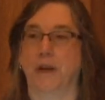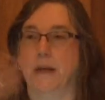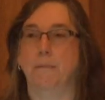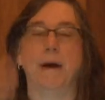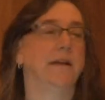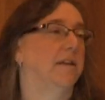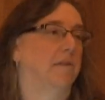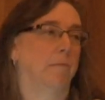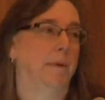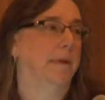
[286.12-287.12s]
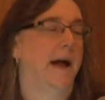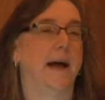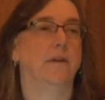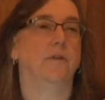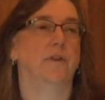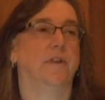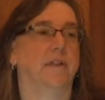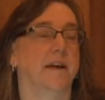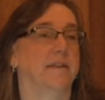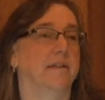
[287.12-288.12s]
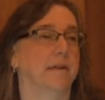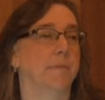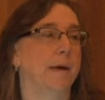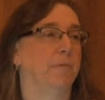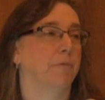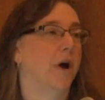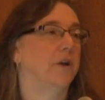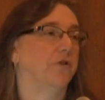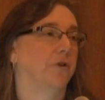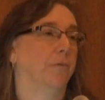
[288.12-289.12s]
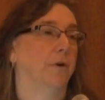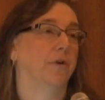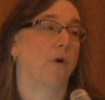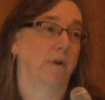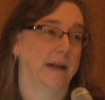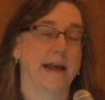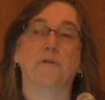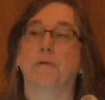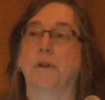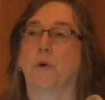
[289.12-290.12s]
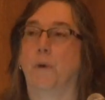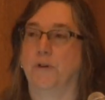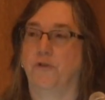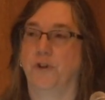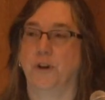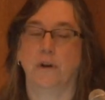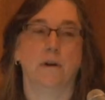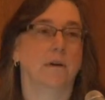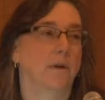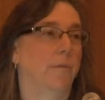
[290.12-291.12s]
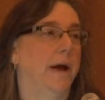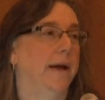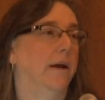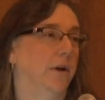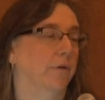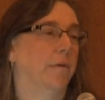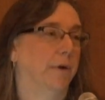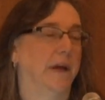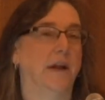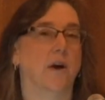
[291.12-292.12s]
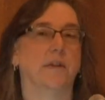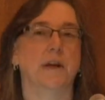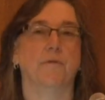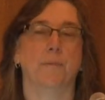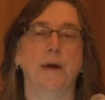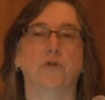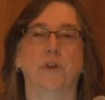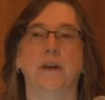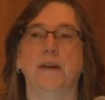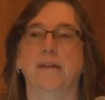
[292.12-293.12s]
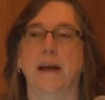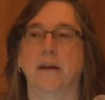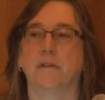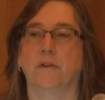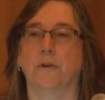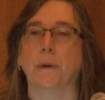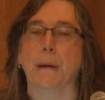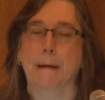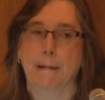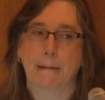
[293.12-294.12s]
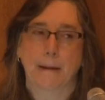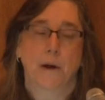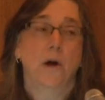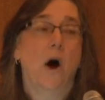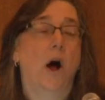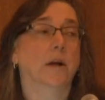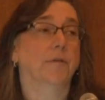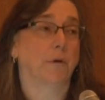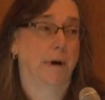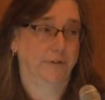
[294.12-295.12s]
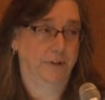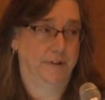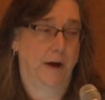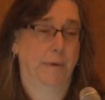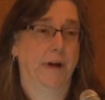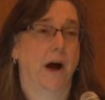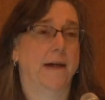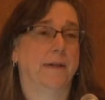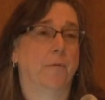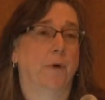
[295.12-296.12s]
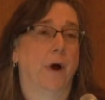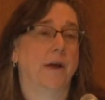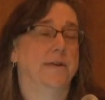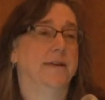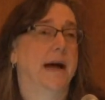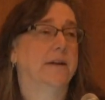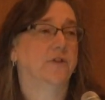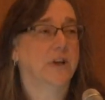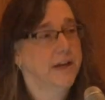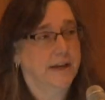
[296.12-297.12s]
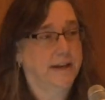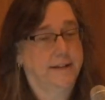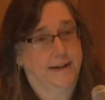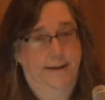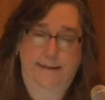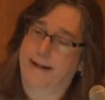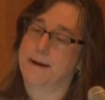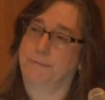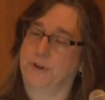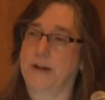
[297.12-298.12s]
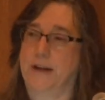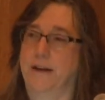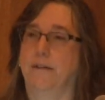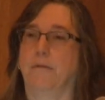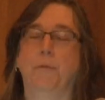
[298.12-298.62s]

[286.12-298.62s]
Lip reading: can email us and we'll be glad to discuss it. Sometimes we're not sure we're totally answering the question the way, you know, that we're getting all the information that needs answered. all of the questions that we got that were on deductions and exemptions,